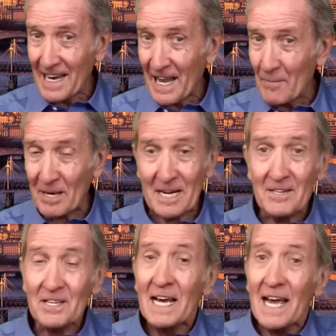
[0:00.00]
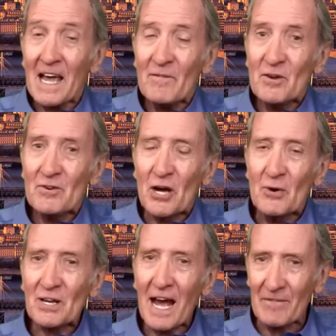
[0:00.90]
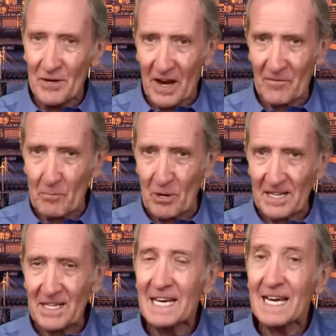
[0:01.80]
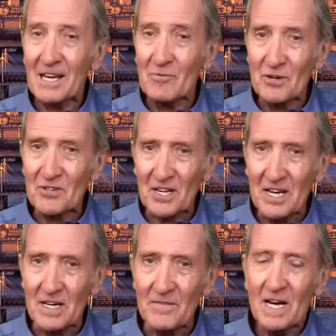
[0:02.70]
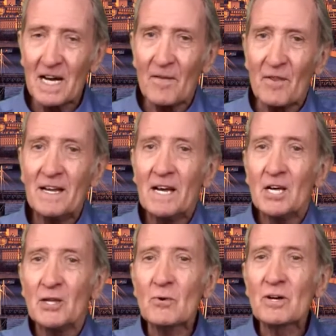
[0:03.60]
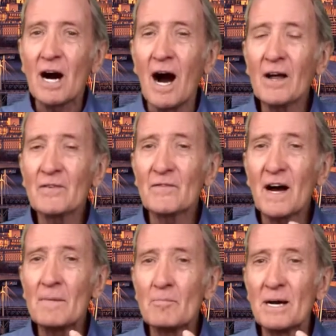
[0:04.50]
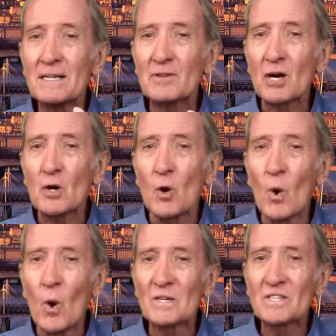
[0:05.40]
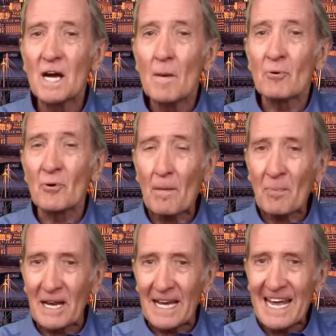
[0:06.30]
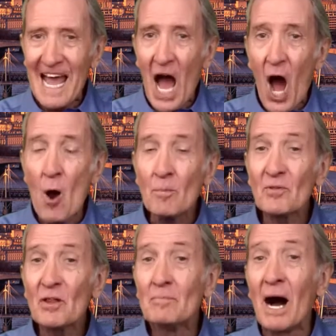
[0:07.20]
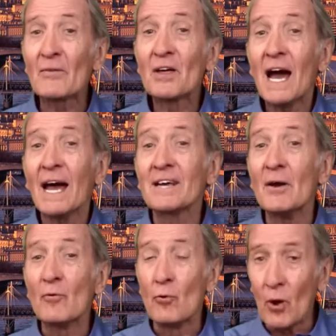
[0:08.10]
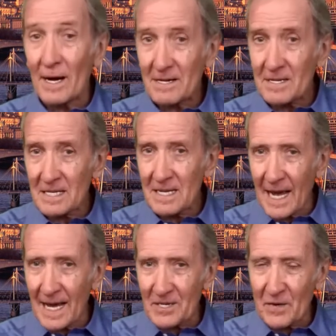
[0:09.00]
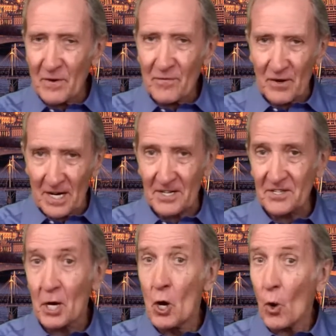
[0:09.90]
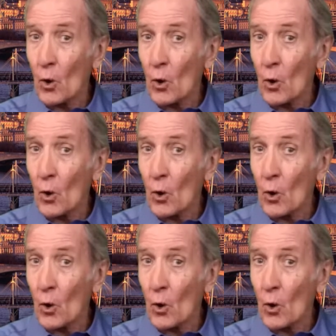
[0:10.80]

because if you don't have enough breath in reserve, then you can't vibrate the chords properly, open the mouth, and get right to the end of a phrase or